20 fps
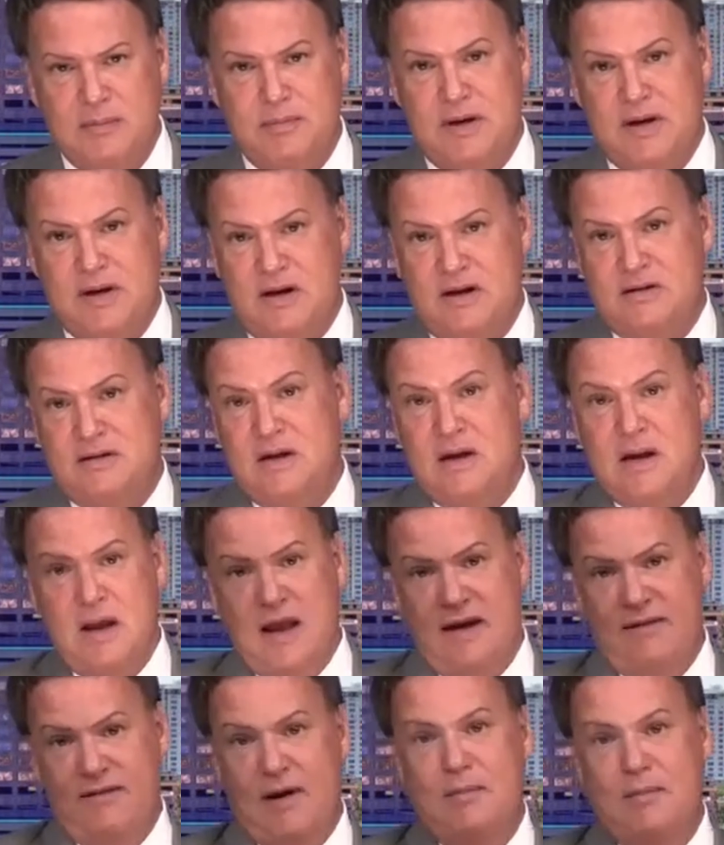Because
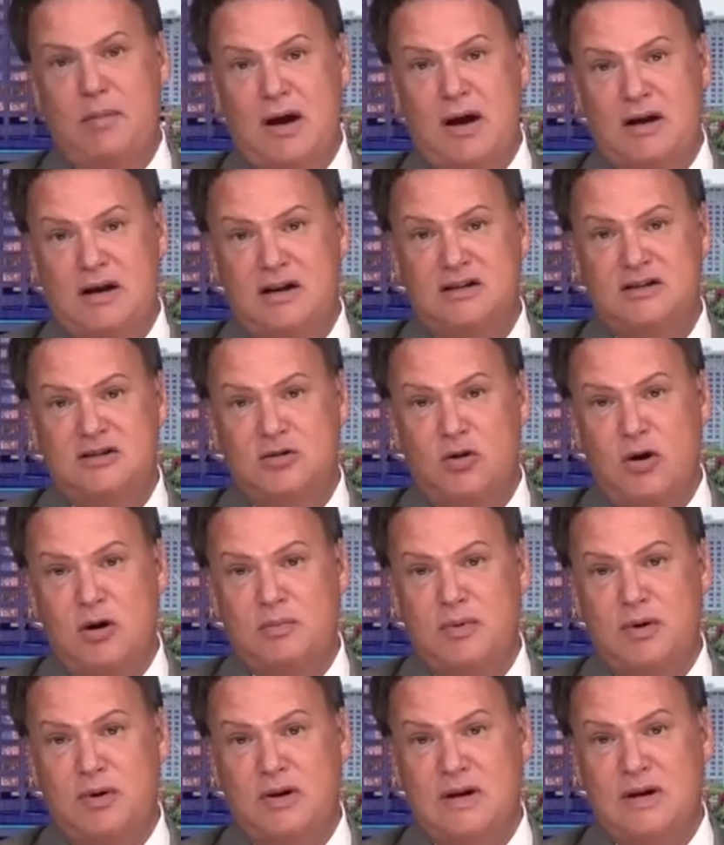if I'm buying a historic
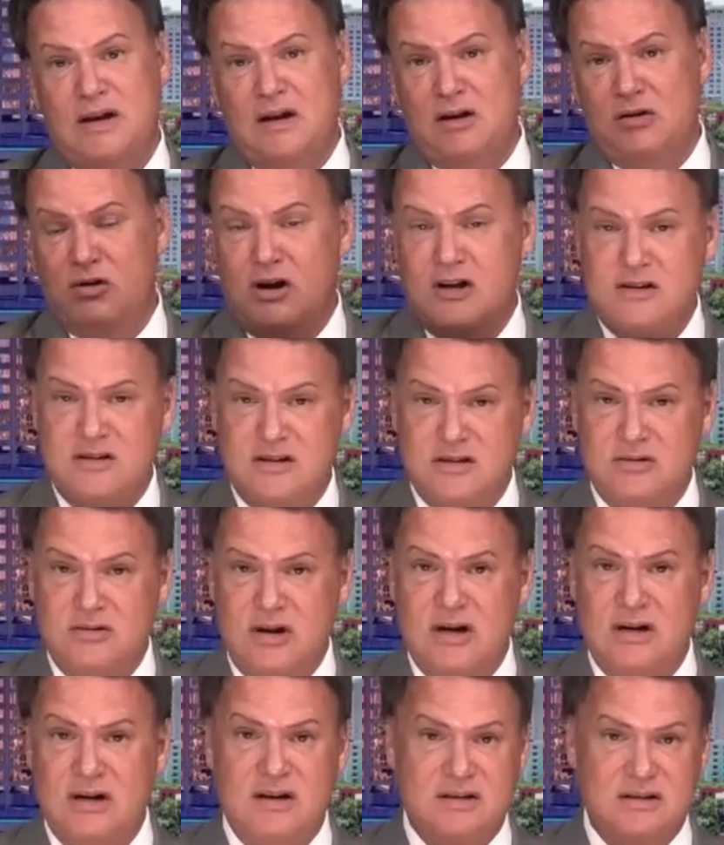building and across the
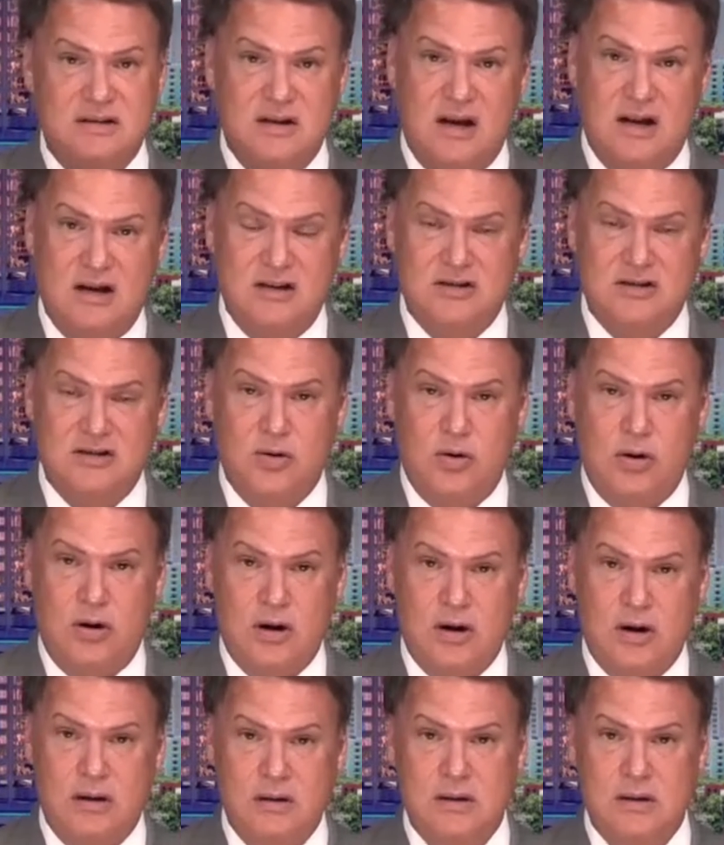street it's not historic,